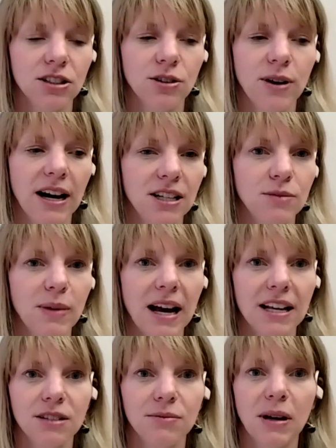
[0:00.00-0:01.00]
So I just
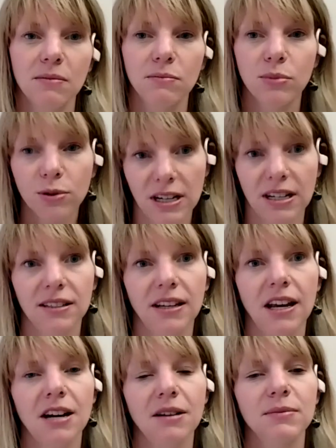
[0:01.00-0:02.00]
passed my board
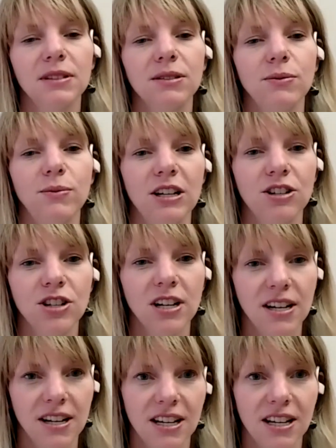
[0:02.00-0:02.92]
exams, which